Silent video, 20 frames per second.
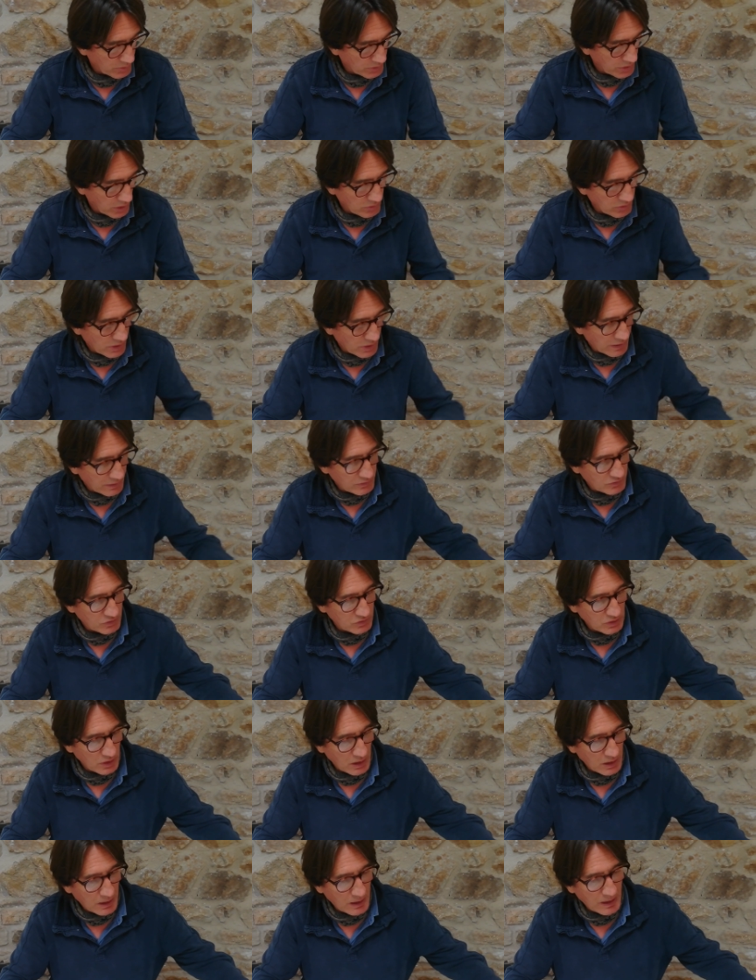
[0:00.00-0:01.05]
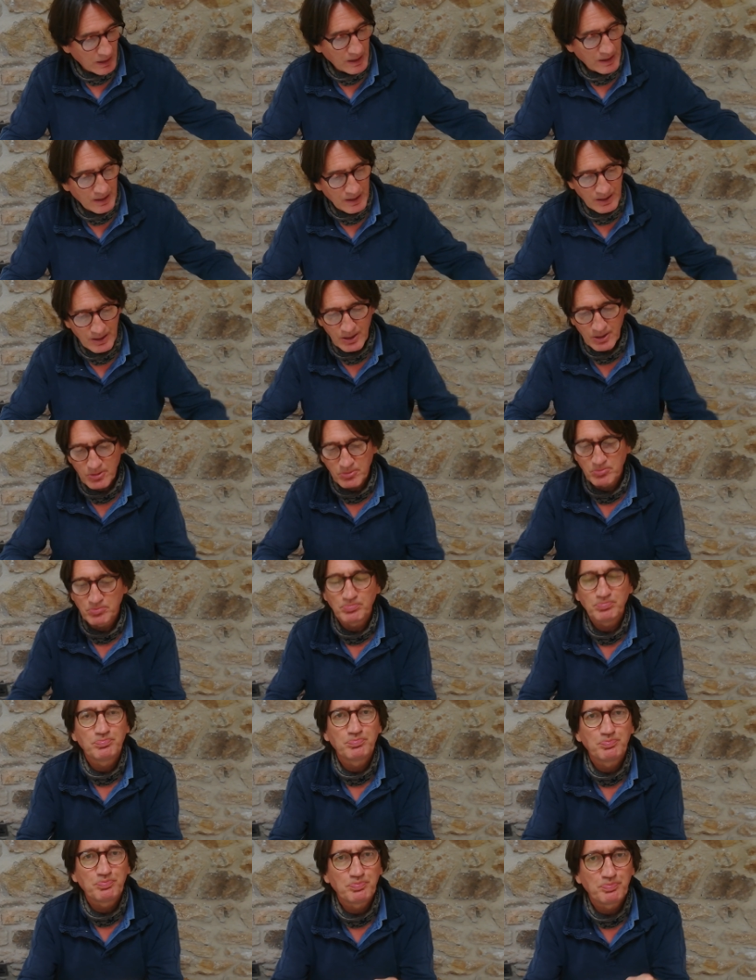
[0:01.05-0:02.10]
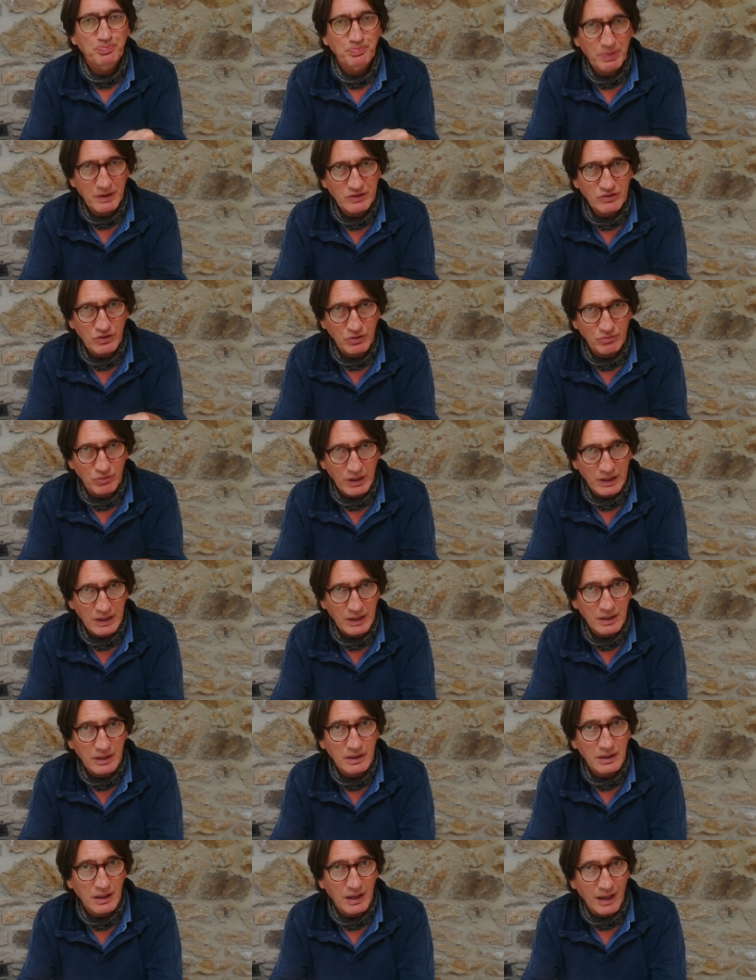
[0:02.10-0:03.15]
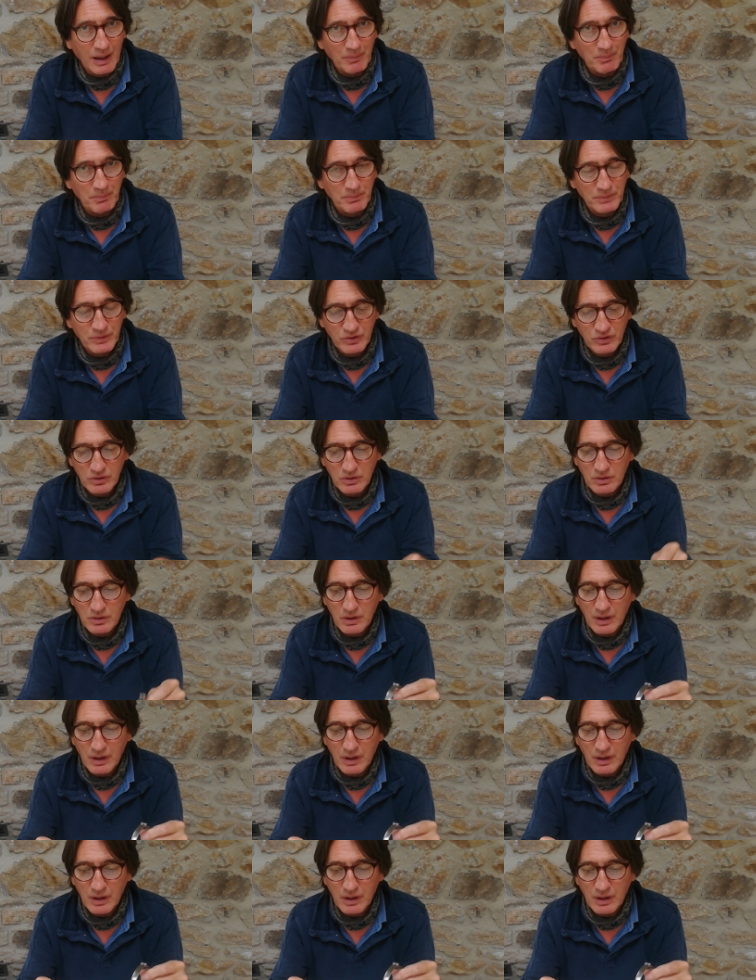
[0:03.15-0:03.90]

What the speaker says: do we go next? Piston ring clamps.